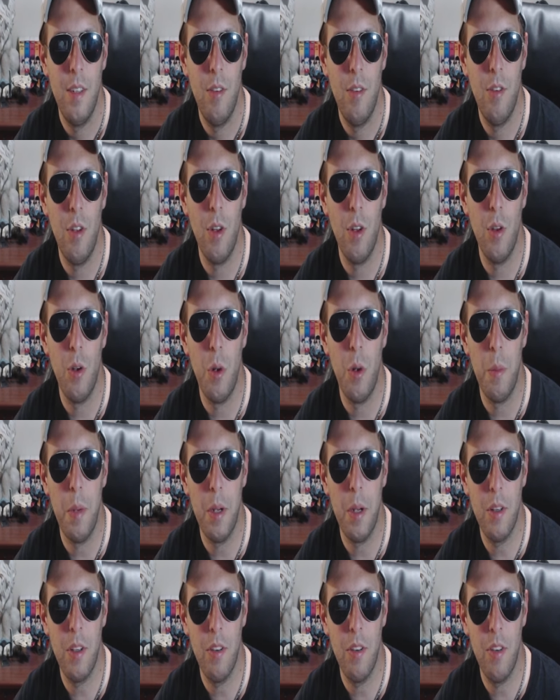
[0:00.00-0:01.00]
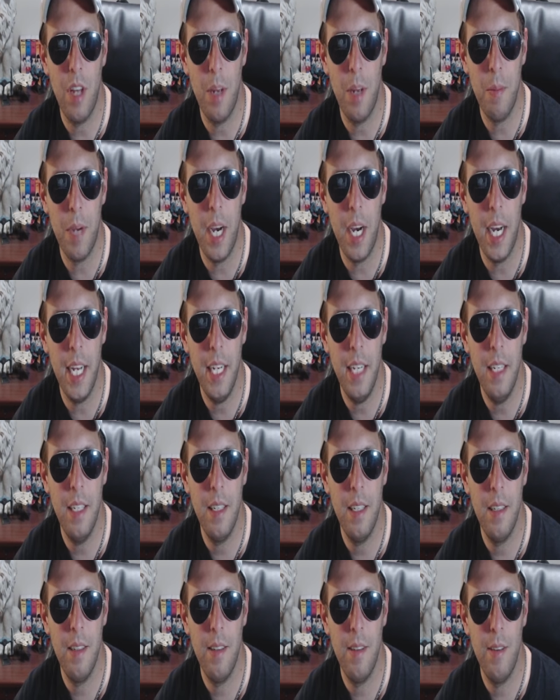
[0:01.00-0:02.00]
So they're about the same height,
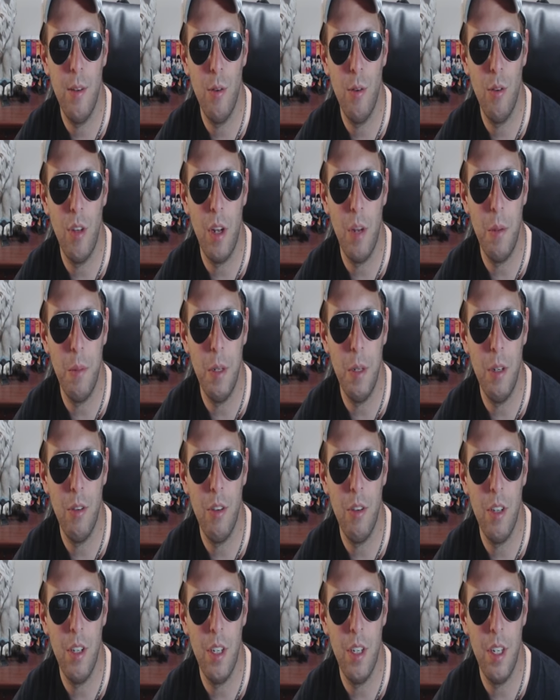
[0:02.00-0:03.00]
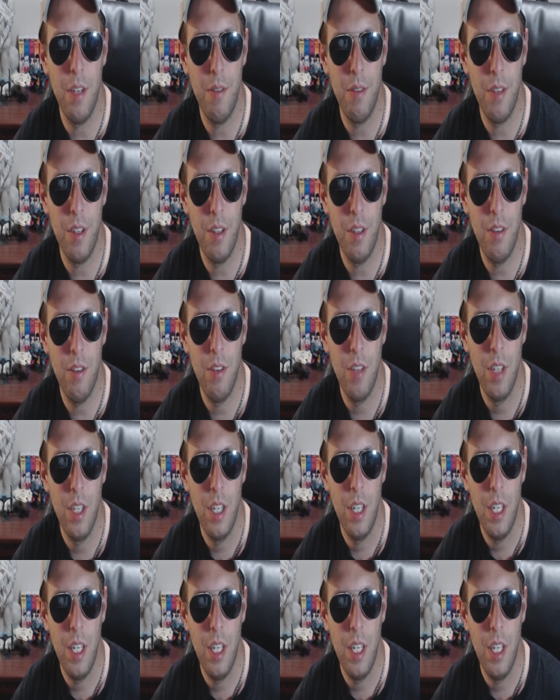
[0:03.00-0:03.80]
2 centimeters in the difference.